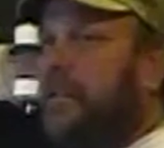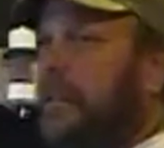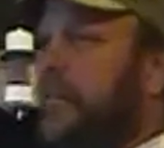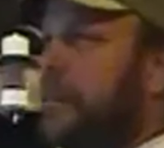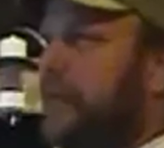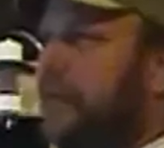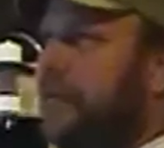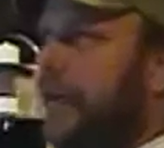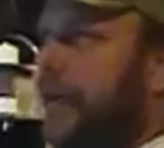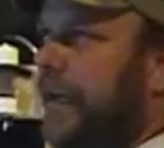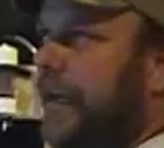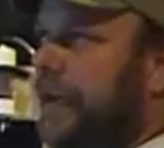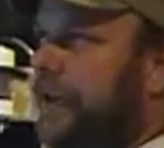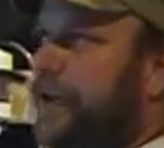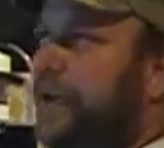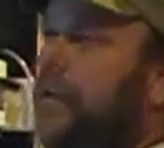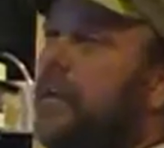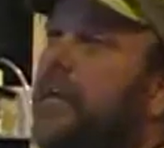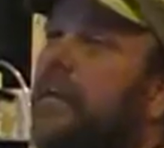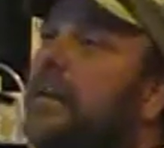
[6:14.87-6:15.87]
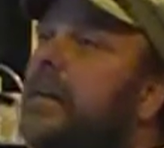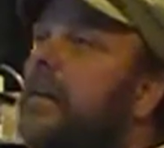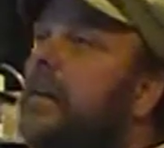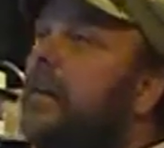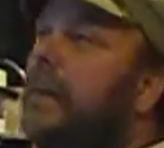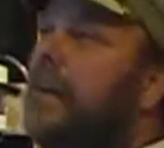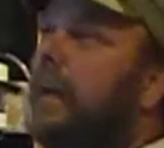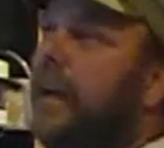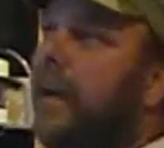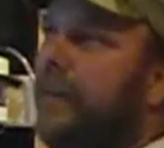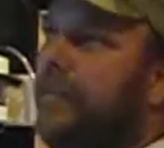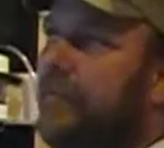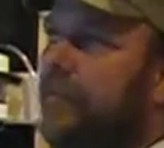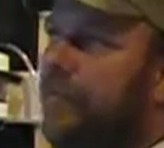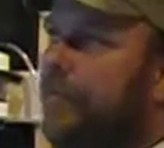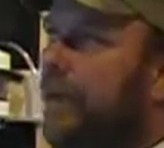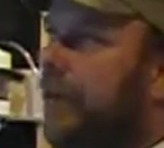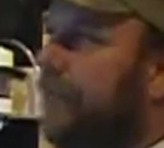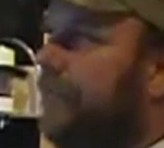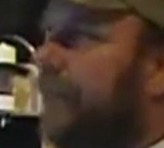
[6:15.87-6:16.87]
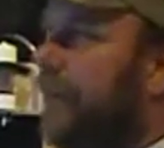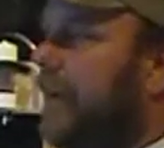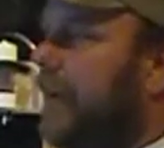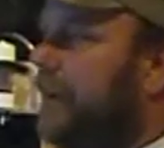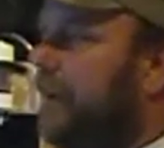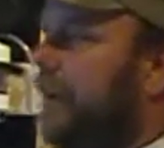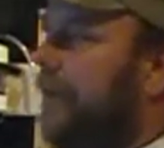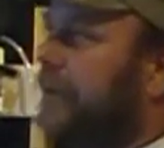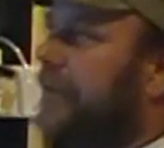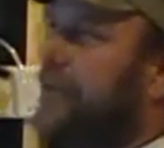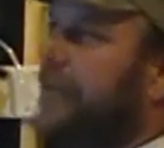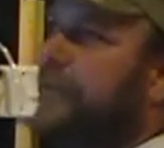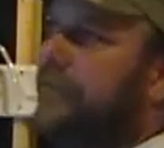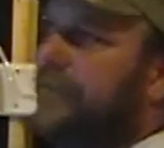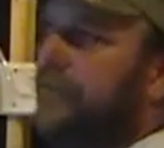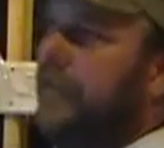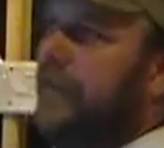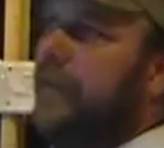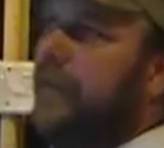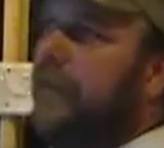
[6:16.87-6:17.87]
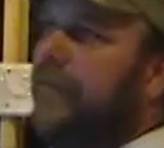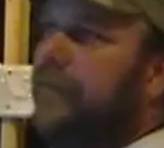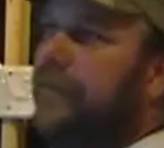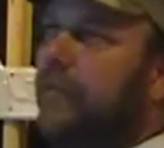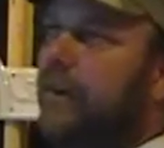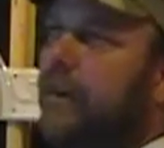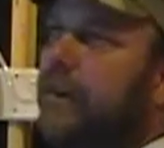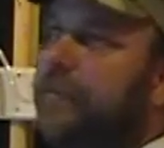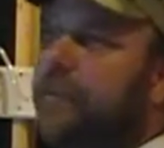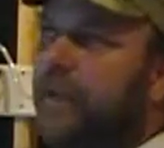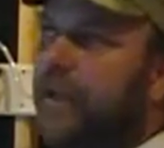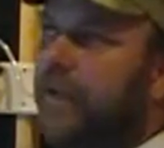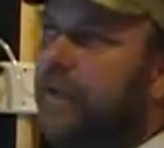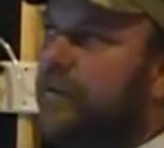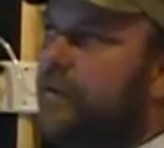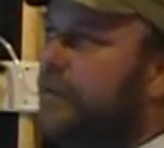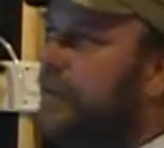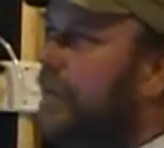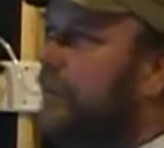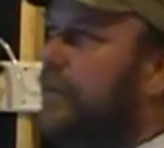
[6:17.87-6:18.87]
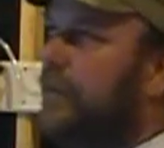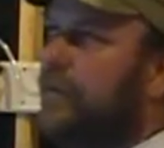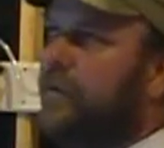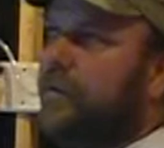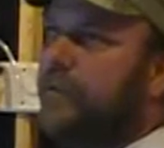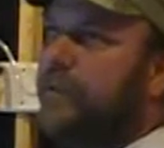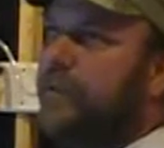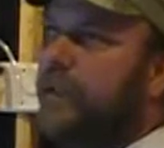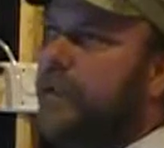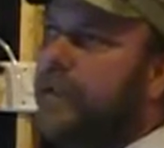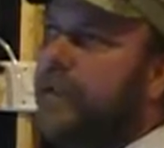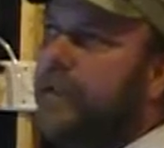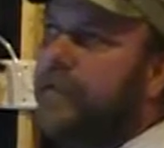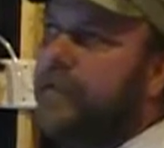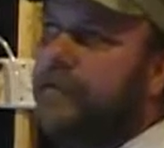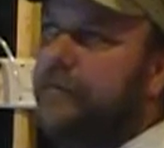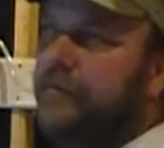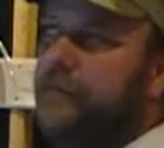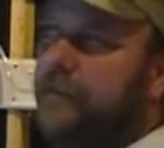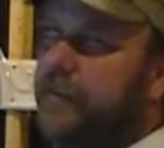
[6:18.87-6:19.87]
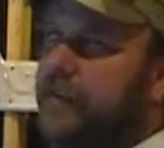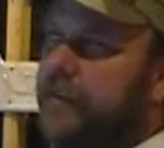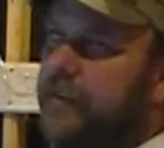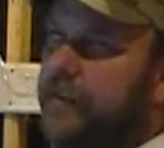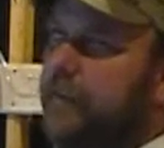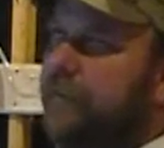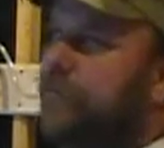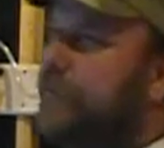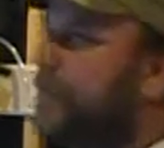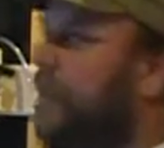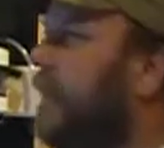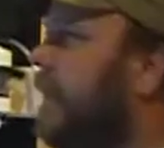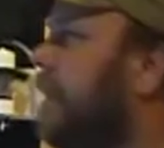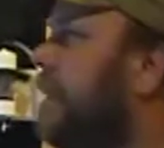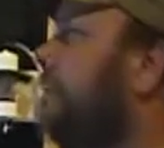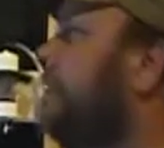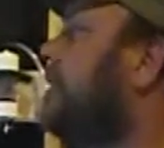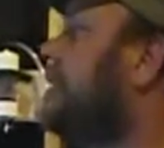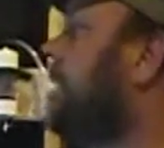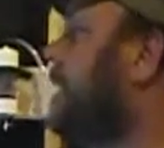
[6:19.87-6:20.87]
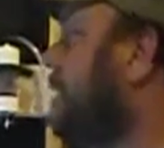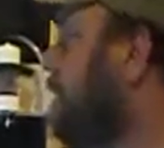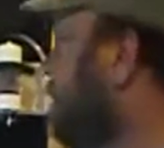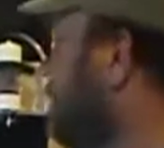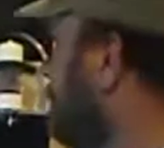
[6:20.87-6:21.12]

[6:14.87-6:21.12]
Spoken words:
to crash after about 5 years if they fall below 70%, 60%. So